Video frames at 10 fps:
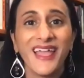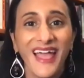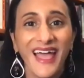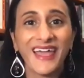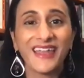
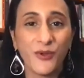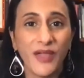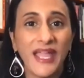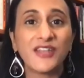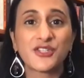at an
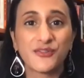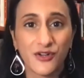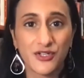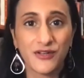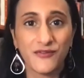aged
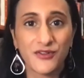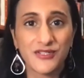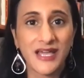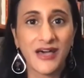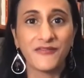version of
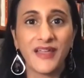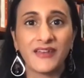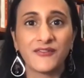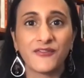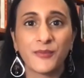yourself.
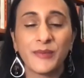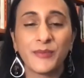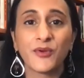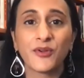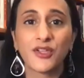And for people
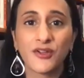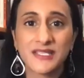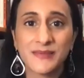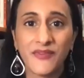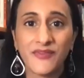who are
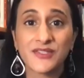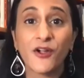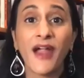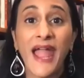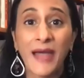curious about this, there
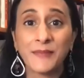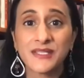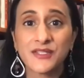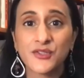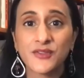are apps
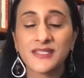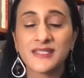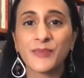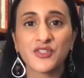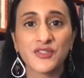that do this,
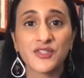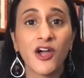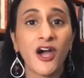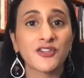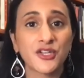but just a
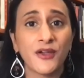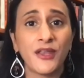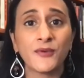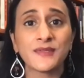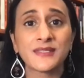cautionary
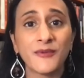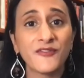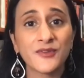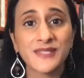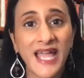note some of
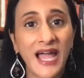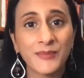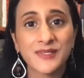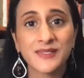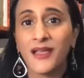those
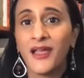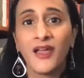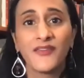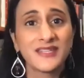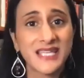apps,
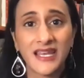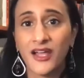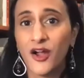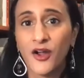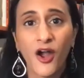the data
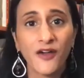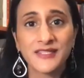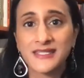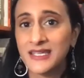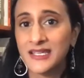are
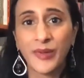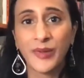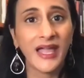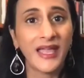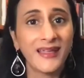harvested
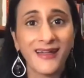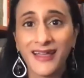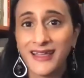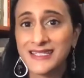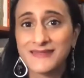by uh,